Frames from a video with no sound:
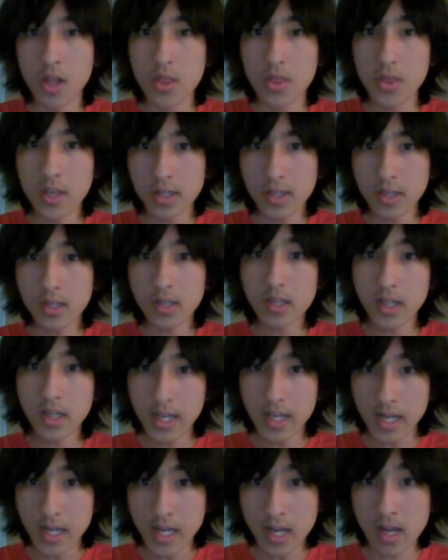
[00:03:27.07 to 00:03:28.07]
This is
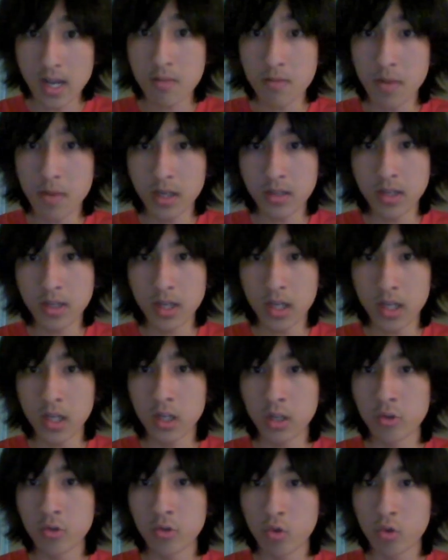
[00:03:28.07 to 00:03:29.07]
key in maintaining
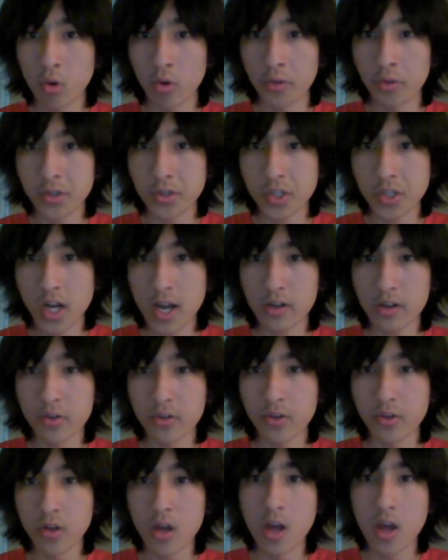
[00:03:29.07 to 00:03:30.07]
control of the
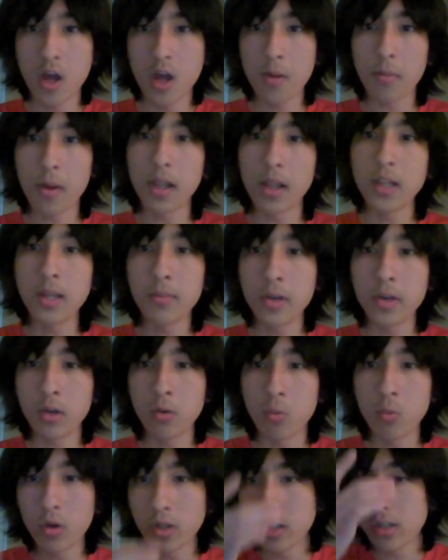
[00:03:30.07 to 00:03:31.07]
child. By
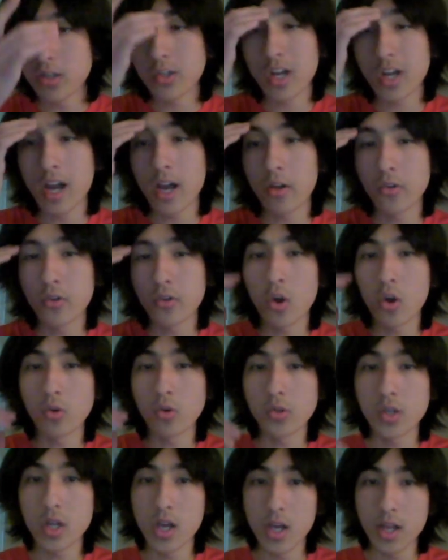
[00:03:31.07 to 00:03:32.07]
limiting what the child
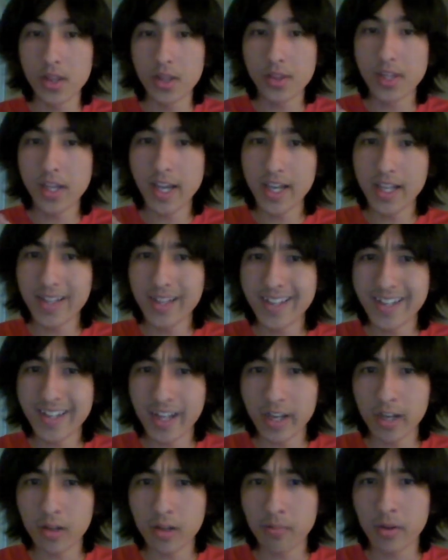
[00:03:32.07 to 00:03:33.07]
knows, the
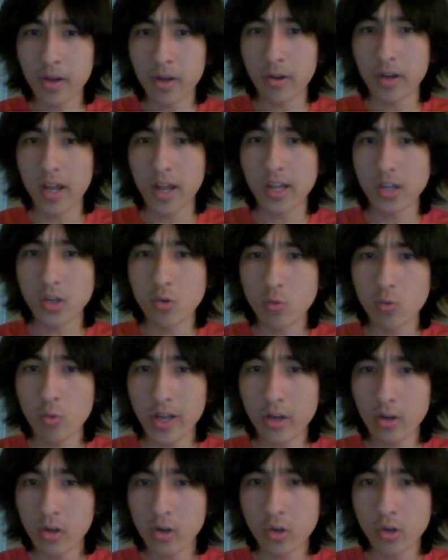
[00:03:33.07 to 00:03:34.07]
alienating parent has
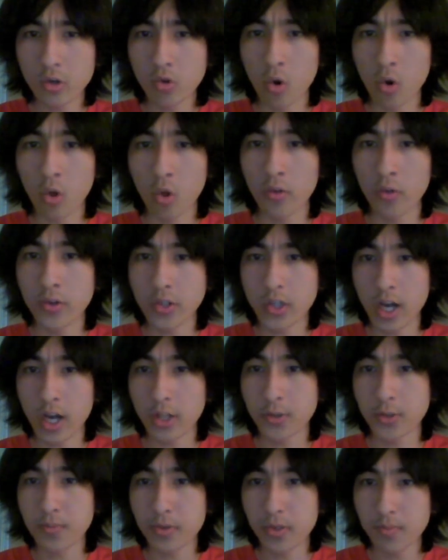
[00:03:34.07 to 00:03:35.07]
greater control of the
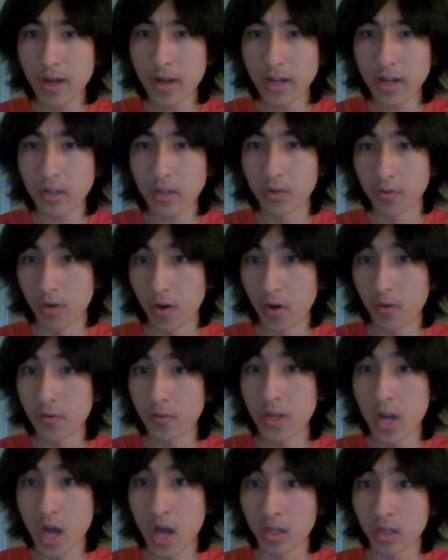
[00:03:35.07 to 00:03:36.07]
child's perspective of
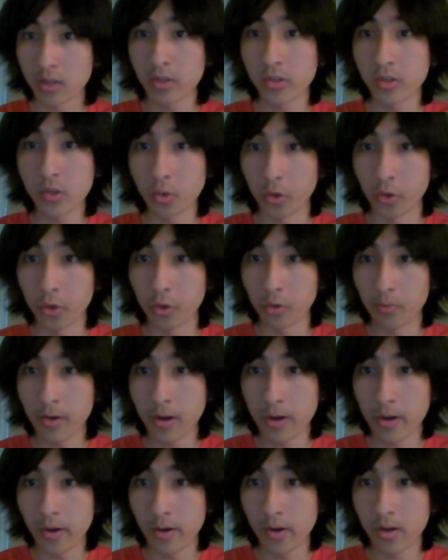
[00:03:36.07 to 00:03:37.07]
the non-custodial
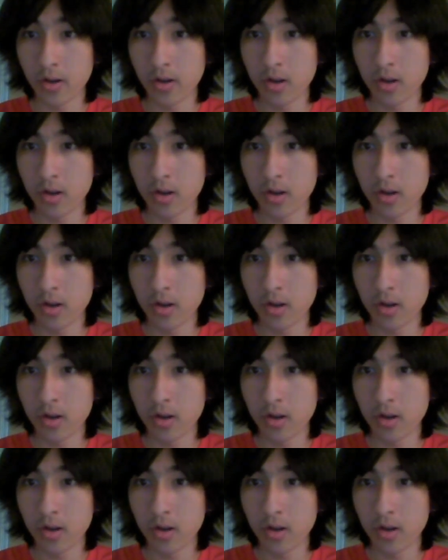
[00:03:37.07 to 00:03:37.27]
parent.